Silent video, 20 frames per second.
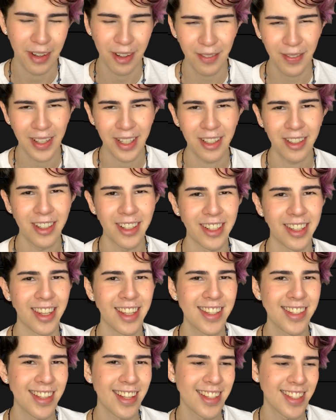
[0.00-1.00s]
Oh my god,
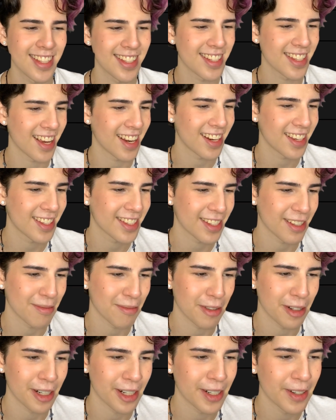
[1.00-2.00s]
this list is getting
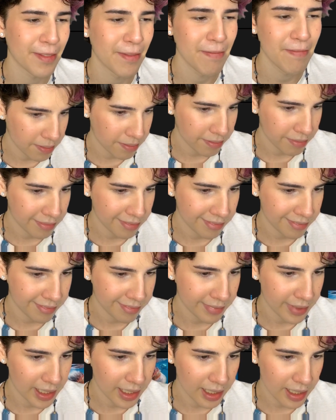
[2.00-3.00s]
somewhere.
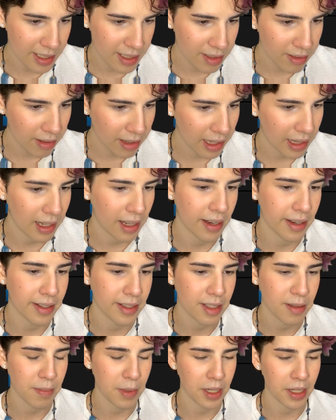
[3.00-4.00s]
Let's do the
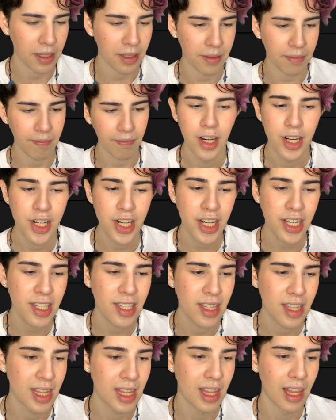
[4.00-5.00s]
lion's mane. She's
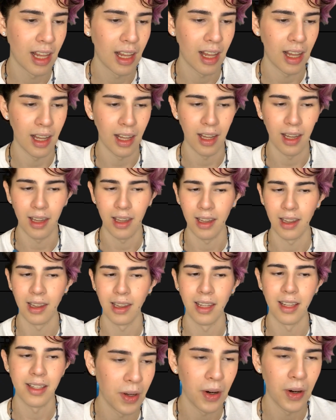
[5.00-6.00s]
the
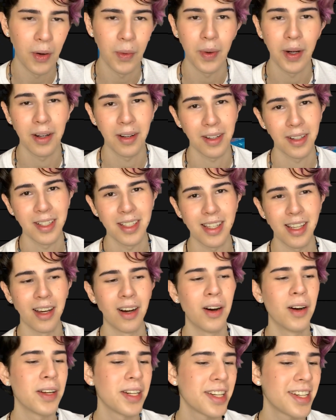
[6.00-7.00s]
No, we're not gonna say.
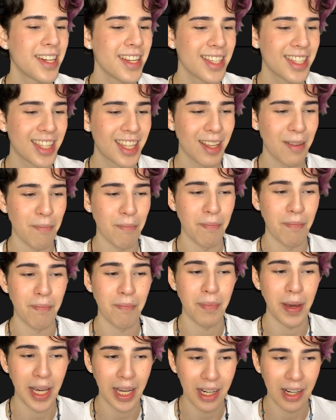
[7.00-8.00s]
She's the
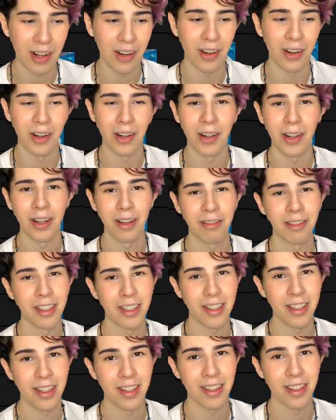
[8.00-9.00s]
big girl of the
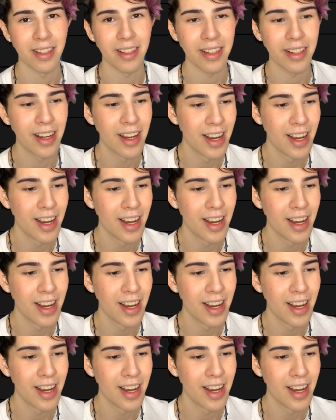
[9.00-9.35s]
season.